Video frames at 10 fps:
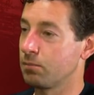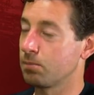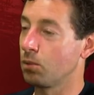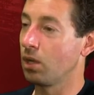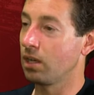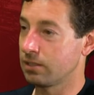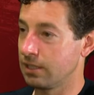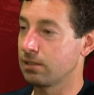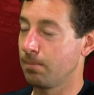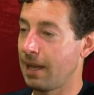small
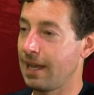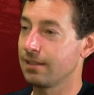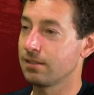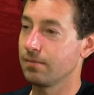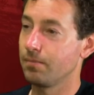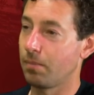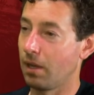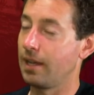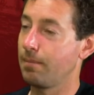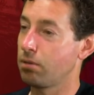artists and bands by, yeah.